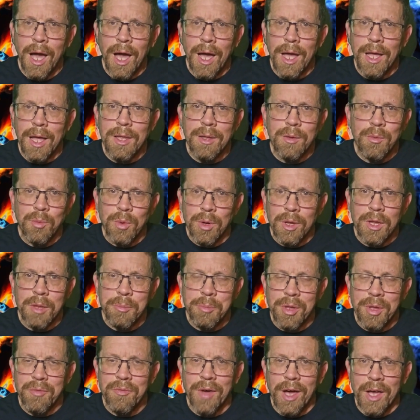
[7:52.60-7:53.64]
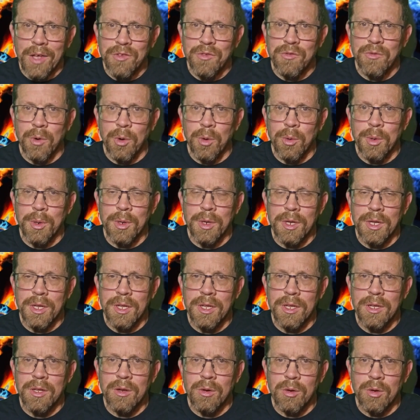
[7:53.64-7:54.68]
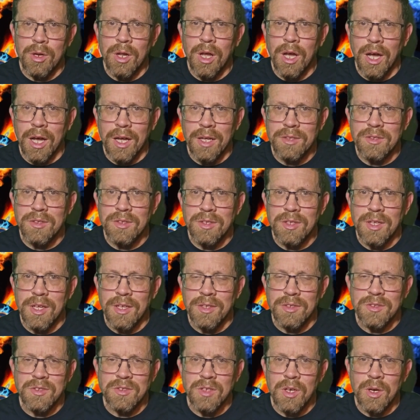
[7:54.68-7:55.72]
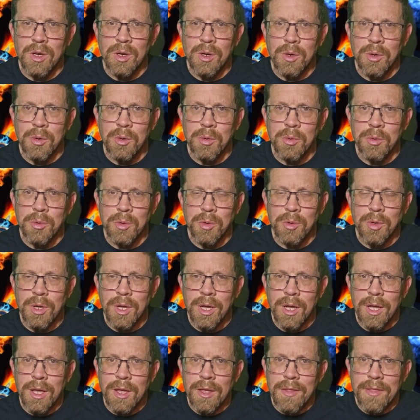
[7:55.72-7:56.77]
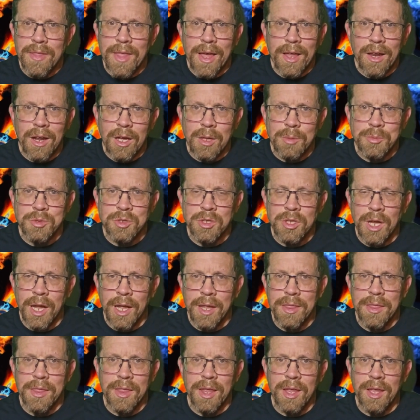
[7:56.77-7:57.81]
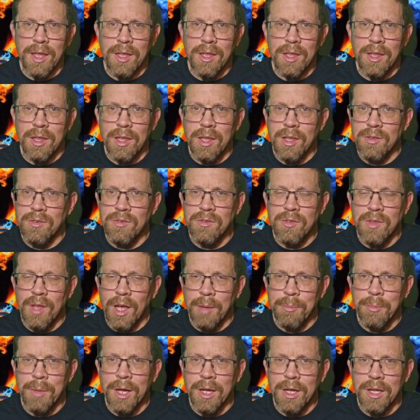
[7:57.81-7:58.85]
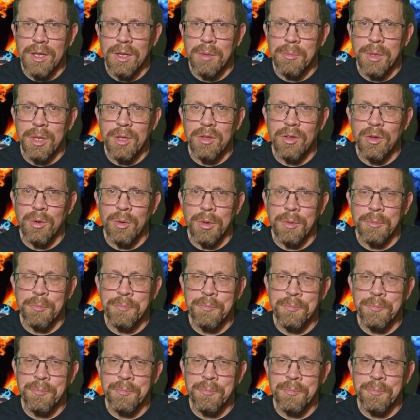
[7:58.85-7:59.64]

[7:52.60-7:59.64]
will it be fast forwarded or not? And so that option, I think, I'm not going to be doing.